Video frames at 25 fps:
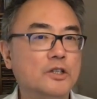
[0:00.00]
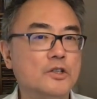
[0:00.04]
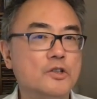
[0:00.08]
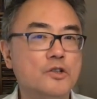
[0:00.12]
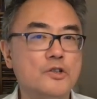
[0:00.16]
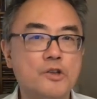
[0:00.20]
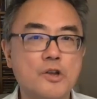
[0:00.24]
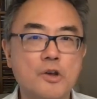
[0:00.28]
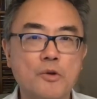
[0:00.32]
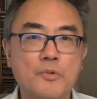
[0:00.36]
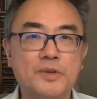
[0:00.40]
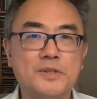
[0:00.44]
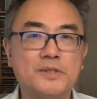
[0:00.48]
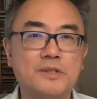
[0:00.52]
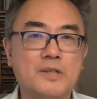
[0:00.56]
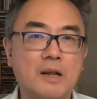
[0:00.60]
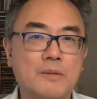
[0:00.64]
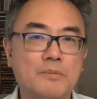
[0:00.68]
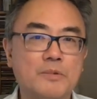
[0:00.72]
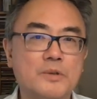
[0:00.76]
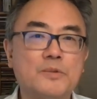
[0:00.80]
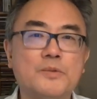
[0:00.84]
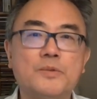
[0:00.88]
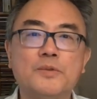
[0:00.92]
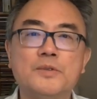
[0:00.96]
no
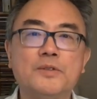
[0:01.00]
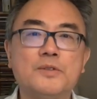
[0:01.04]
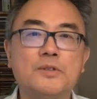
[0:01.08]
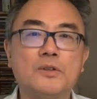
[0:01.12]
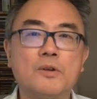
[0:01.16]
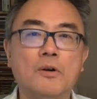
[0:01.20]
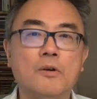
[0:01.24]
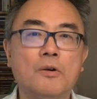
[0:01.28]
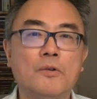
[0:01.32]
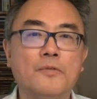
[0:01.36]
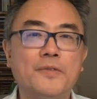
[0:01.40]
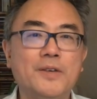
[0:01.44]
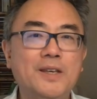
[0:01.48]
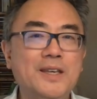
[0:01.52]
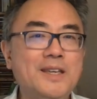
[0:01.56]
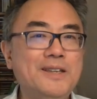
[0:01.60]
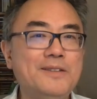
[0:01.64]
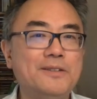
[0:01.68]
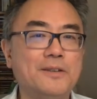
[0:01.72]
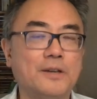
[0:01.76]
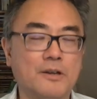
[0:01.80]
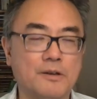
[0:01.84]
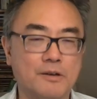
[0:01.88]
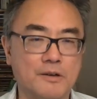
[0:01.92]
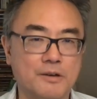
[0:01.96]
establishment of either
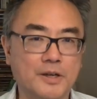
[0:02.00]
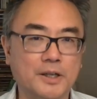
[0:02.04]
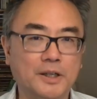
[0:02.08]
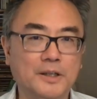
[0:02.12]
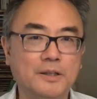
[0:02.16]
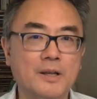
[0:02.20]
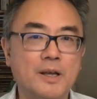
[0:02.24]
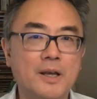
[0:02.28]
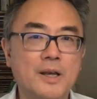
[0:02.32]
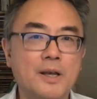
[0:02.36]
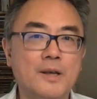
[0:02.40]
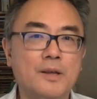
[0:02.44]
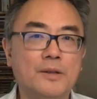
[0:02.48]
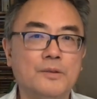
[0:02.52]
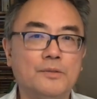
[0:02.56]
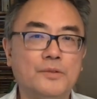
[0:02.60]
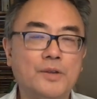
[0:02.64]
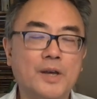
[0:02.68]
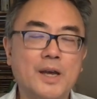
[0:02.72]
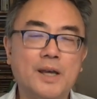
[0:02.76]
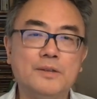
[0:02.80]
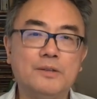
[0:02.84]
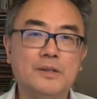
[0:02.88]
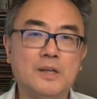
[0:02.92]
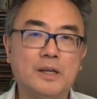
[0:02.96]
kind,
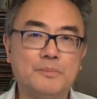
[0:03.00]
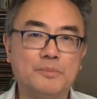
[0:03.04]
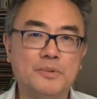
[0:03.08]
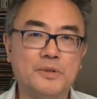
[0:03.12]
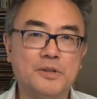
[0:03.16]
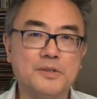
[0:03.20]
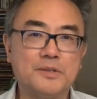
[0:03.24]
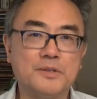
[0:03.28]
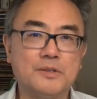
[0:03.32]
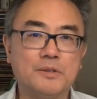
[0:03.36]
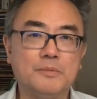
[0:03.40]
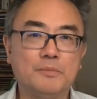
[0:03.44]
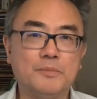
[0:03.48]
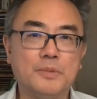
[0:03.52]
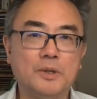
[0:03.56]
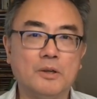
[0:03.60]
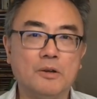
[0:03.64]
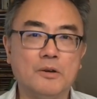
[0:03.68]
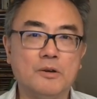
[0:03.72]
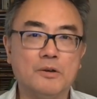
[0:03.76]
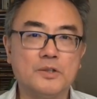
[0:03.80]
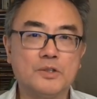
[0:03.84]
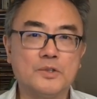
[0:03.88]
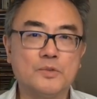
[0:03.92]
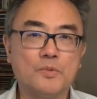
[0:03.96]
then that person
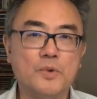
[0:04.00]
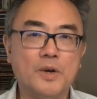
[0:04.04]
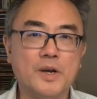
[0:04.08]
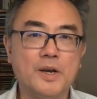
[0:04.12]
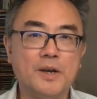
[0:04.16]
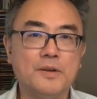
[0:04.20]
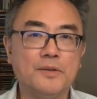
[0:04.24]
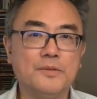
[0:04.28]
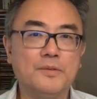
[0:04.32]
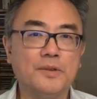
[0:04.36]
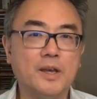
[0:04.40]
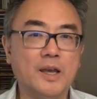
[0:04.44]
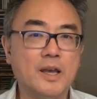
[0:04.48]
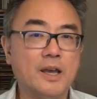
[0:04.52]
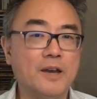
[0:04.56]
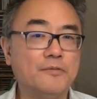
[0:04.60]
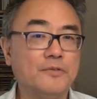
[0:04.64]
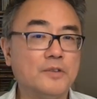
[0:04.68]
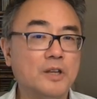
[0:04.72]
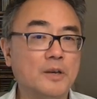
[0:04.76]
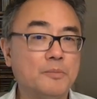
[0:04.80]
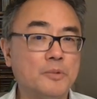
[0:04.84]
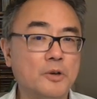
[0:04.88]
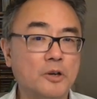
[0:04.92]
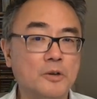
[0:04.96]
belongs where they have
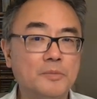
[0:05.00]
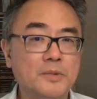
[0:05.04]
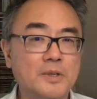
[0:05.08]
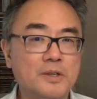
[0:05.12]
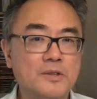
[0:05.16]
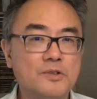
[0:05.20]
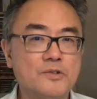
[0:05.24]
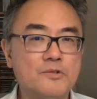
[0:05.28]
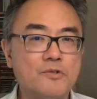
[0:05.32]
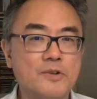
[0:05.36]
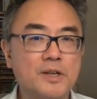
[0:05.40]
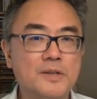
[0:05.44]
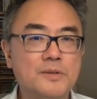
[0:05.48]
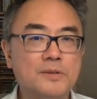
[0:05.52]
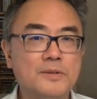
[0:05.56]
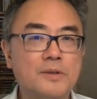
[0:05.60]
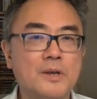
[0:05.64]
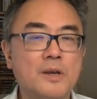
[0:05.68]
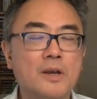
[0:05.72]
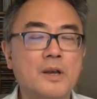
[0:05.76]
their permanent address,